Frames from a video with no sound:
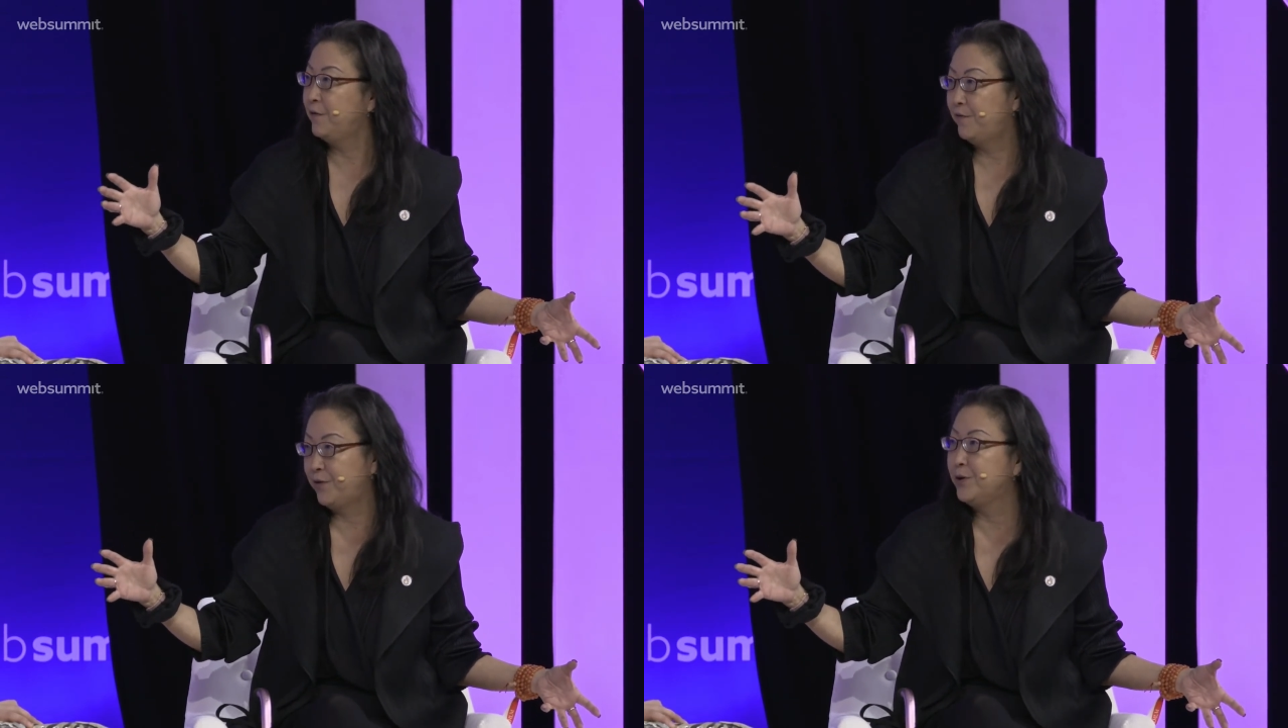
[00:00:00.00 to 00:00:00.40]

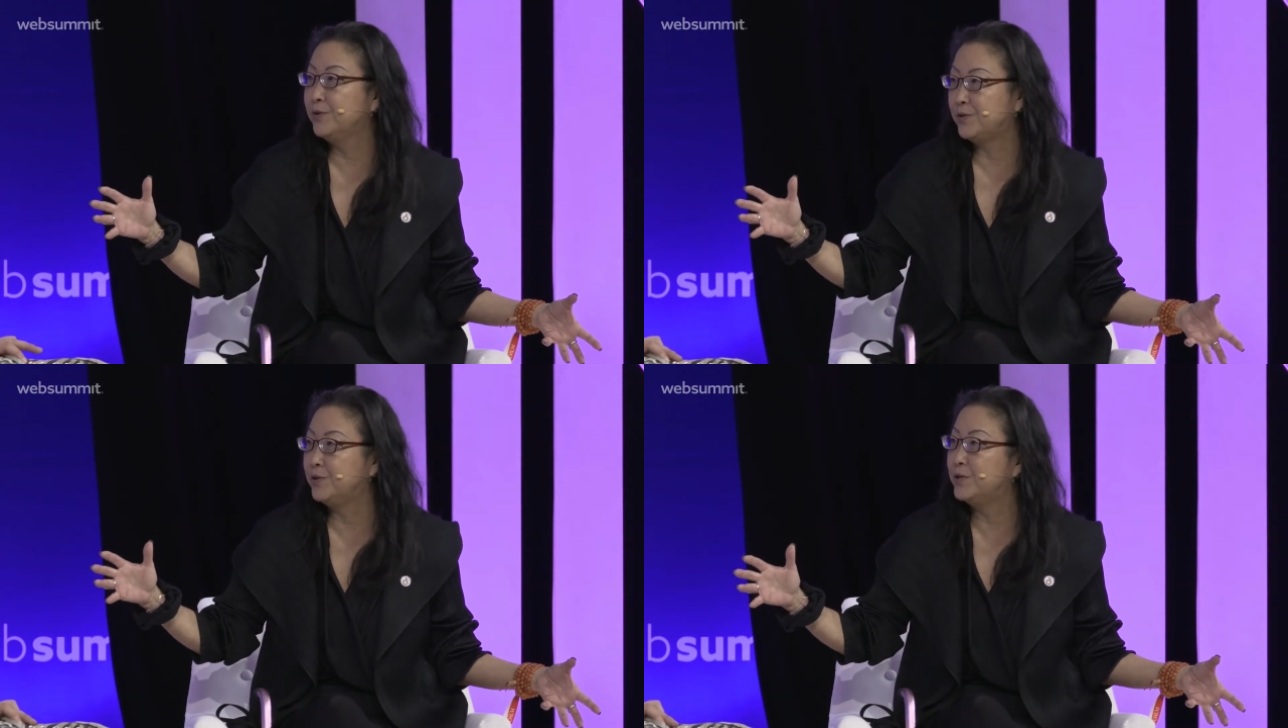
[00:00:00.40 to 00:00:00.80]
for
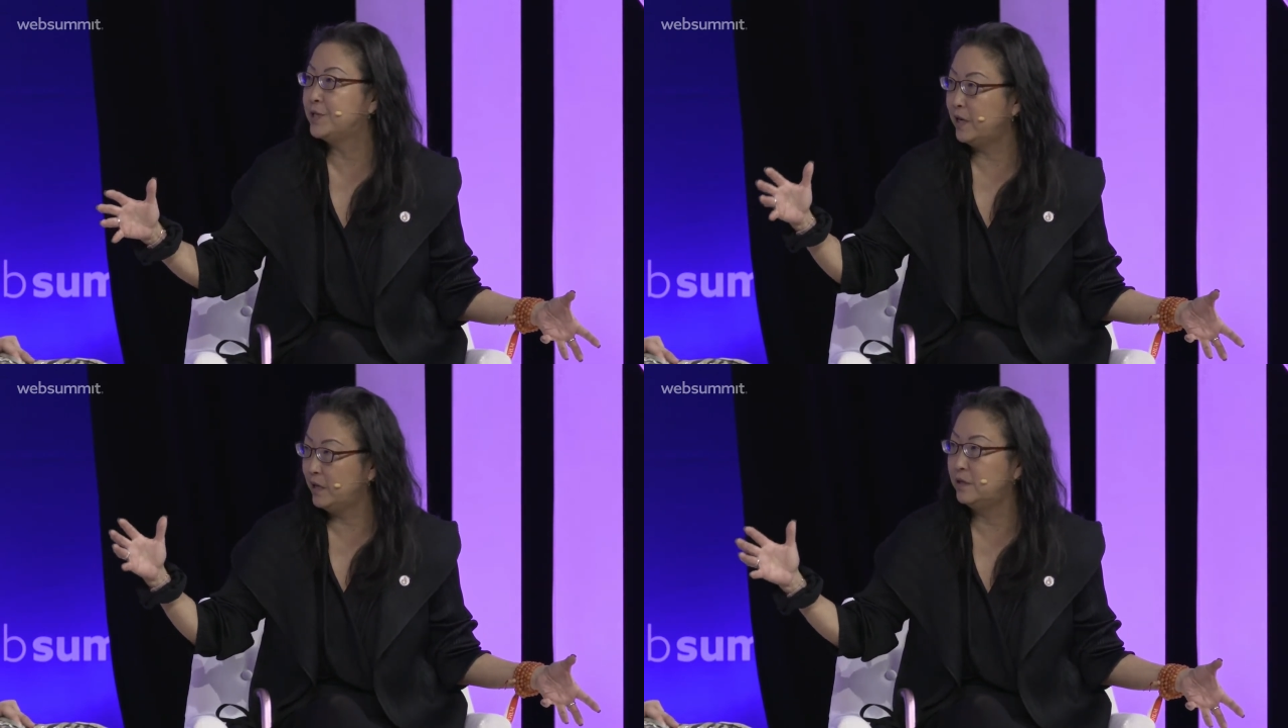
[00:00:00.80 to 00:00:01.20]
users
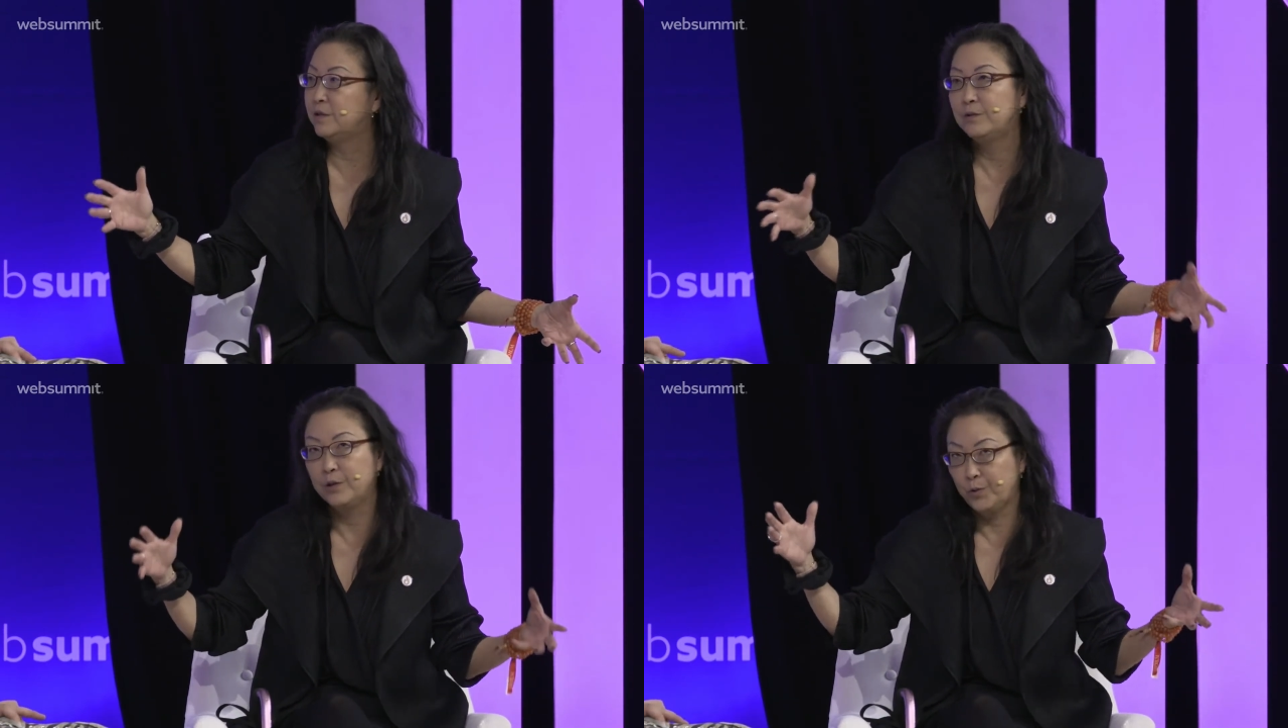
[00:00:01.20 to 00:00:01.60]
and
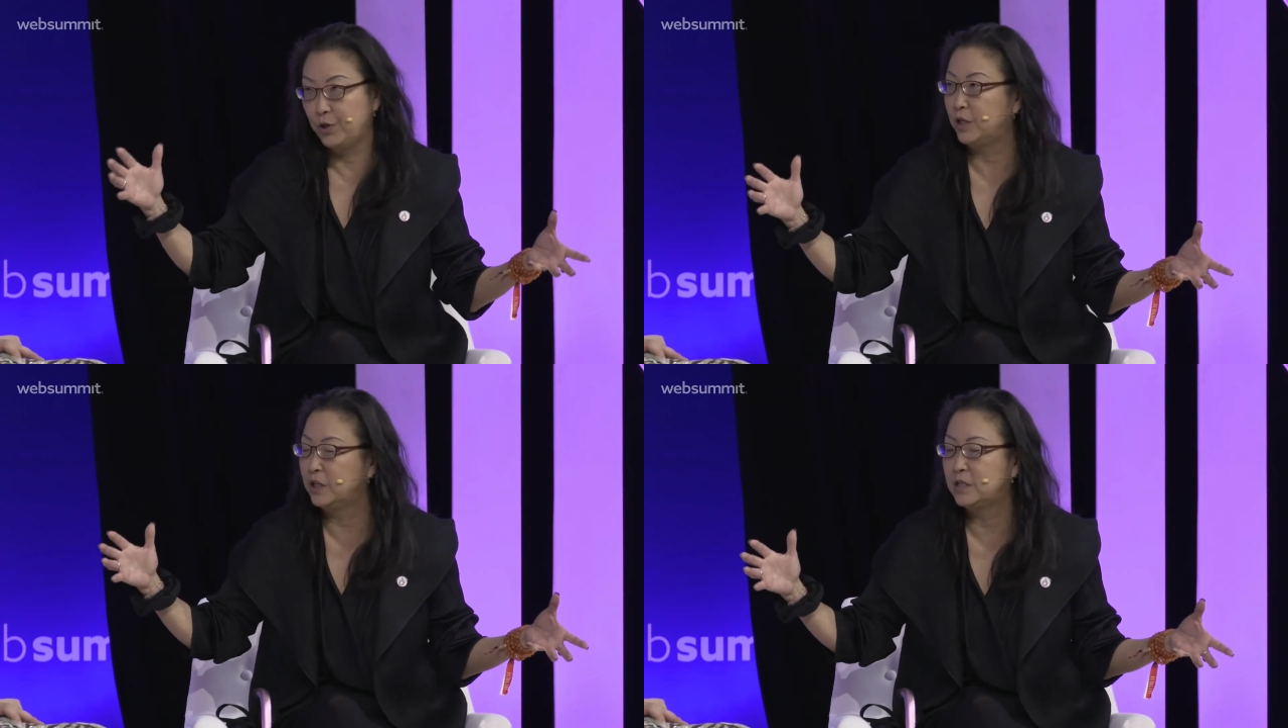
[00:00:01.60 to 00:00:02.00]
the world.